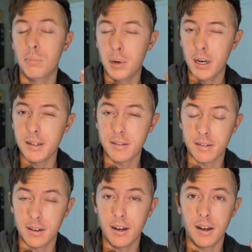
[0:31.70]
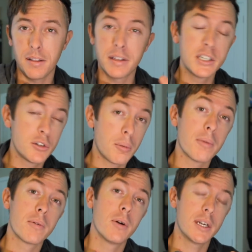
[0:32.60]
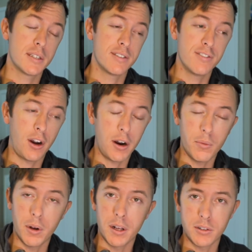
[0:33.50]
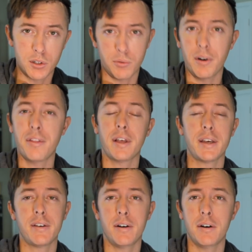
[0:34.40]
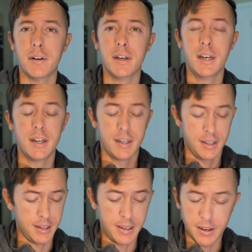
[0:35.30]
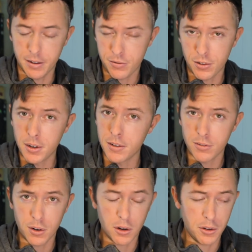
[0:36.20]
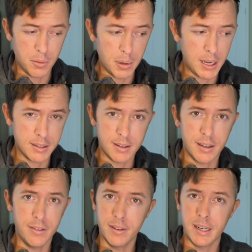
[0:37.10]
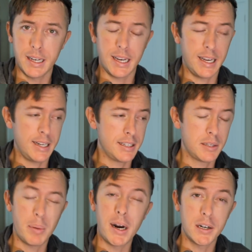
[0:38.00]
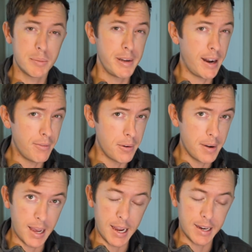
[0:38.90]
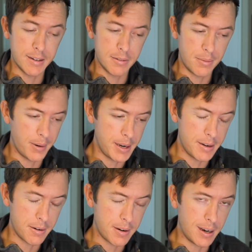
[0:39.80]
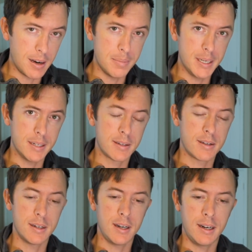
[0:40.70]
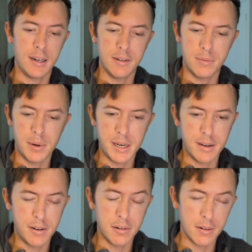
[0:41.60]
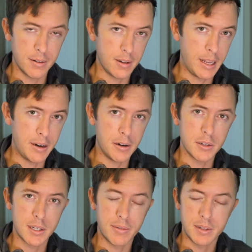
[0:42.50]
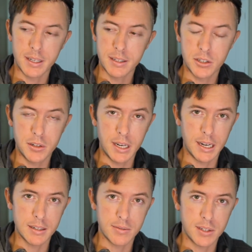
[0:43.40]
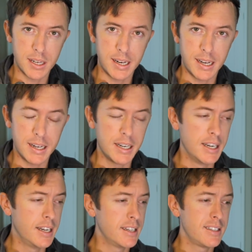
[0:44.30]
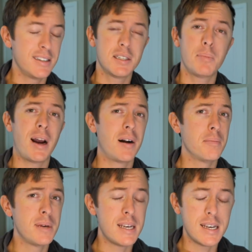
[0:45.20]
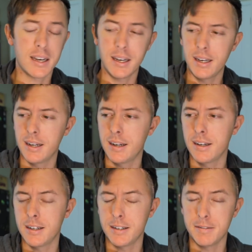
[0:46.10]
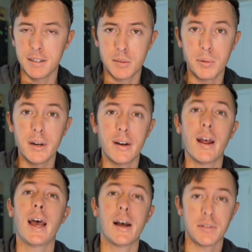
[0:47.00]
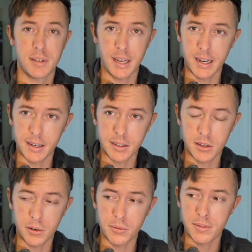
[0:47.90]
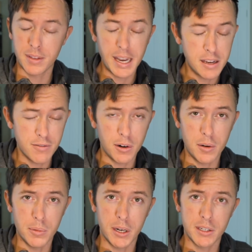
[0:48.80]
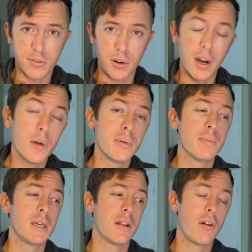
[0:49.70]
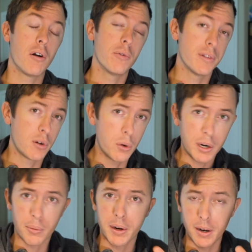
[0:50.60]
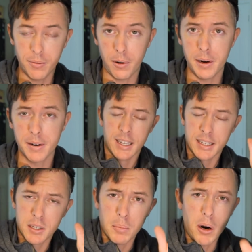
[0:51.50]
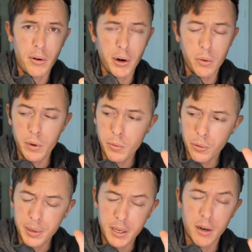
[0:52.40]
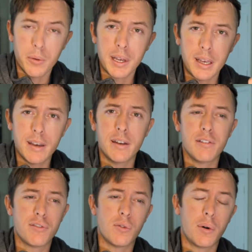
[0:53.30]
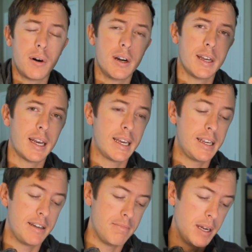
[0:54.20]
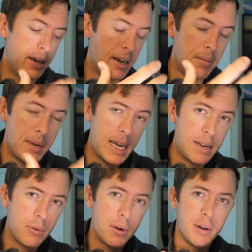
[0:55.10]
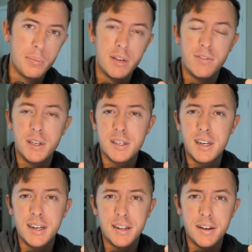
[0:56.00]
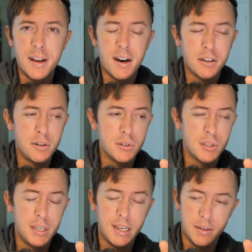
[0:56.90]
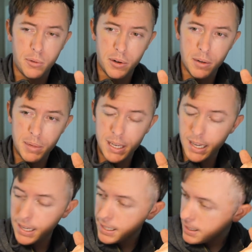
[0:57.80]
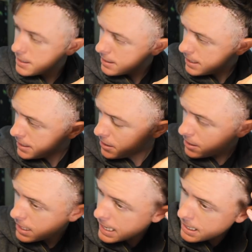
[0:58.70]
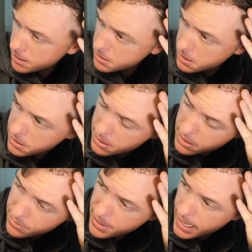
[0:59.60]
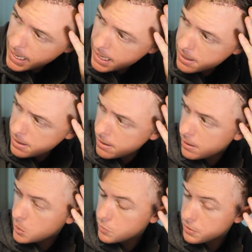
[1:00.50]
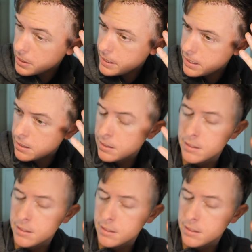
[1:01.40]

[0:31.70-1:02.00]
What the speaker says: but things are progressing very well. I just want to thank y'all again for all the positivity. It inspires me every day reading your comments, reading your letters, everything that you guys have sent in to inspire me, and it's been outstanding. So thank you very much for helping me along with a quick recovery. And tomorrow we will be going in for an update. We're going to be visiting the doctors again. We're going to be getting the stitches out of the head, hopefully.